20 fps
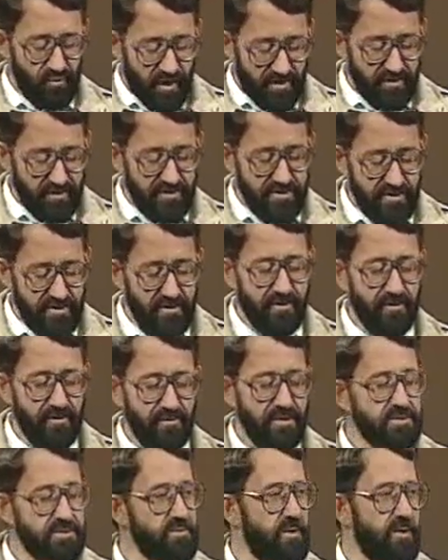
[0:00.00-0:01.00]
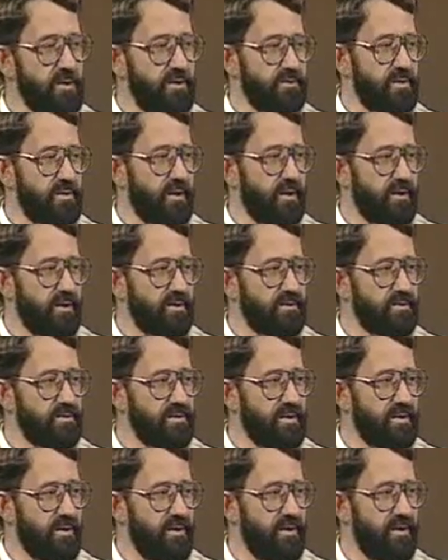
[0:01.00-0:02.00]
Dryden, Ontario, that's right.
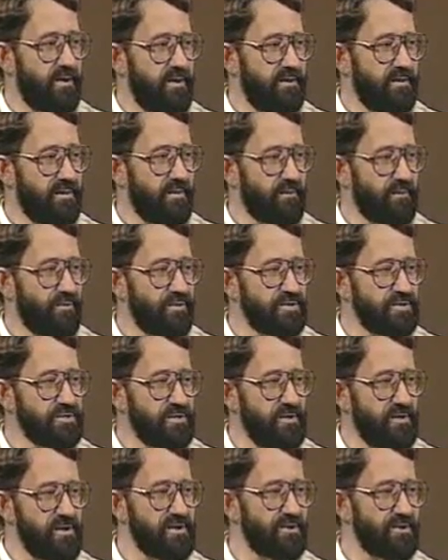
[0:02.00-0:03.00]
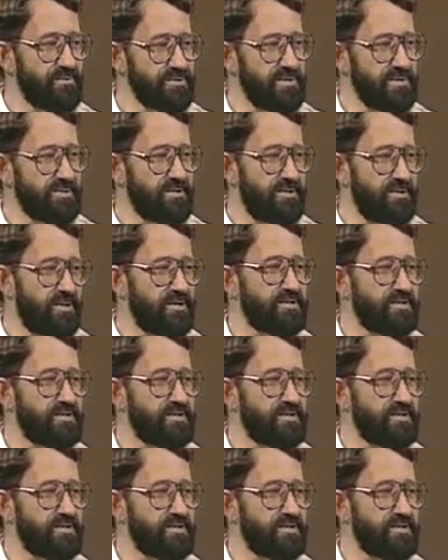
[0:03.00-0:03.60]
And, of course, your heart goes into